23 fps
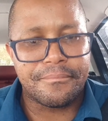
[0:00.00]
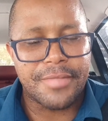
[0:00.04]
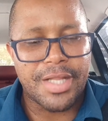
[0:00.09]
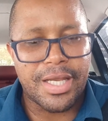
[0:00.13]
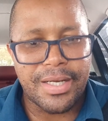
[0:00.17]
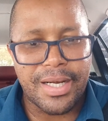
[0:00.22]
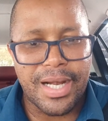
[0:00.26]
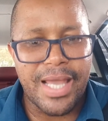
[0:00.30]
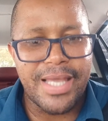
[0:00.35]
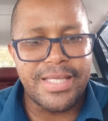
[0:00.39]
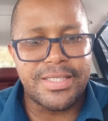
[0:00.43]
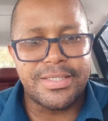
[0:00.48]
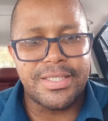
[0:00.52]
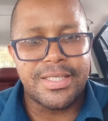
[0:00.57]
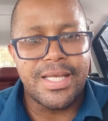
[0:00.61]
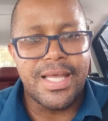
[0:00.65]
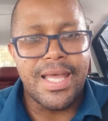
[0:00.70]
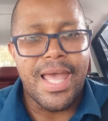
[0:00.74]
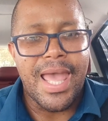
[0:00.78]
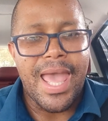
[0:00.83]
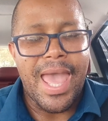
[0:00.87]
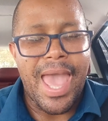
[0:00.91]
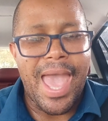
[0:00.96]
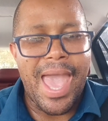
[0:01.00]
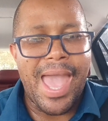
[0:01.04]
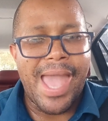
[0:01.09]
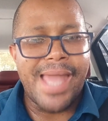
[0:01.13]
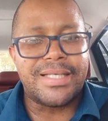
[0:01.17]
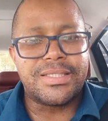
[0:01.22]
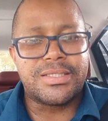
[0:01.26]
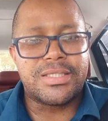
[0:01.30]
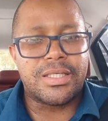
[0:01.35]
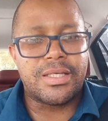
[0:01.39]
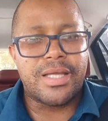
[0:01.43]
right?
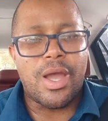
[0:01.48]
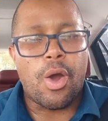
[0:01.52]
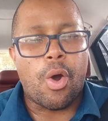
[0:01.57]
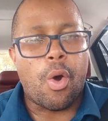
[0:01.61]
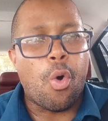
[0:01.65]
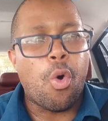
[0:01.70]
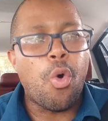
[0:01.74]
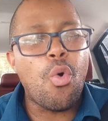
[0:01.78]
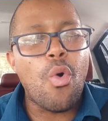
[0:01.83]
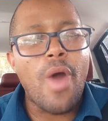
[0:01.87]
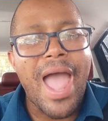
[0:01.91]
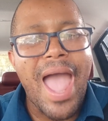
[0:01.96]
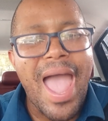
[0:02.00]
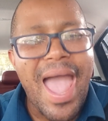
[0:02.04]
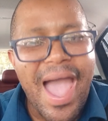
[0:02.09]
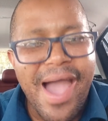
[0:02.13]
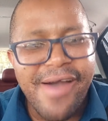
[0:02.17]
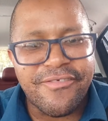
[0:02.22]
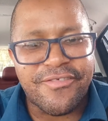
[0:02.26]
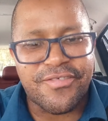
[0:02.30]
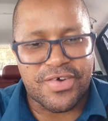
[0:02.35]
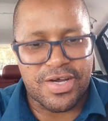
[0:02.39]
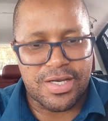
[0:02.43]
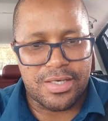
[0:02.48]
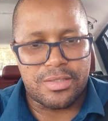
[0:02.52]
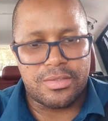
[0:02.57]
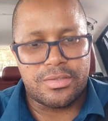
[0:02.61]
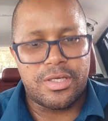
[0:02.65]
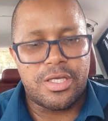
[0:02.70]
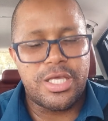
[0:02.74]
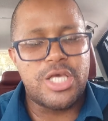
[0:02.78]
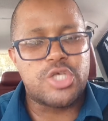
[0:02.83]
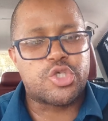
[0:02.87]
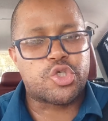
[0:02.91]
And whoever
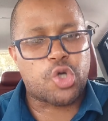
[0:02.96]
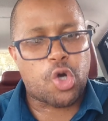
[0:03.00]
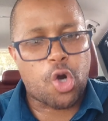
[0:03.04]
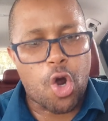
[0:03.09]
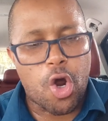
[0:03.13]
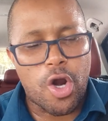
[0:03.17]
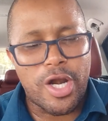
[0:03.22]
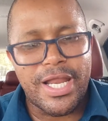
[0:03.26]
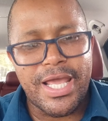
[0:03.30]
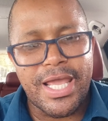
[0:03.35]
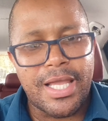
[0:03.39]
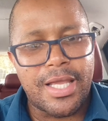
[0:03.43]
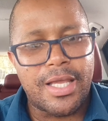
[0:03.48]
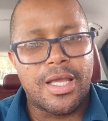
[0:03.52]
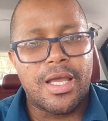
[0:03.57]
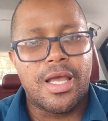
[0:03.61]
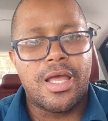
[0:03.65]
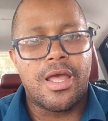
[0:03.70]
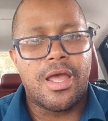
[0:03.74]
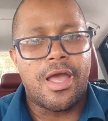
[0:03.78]
is calling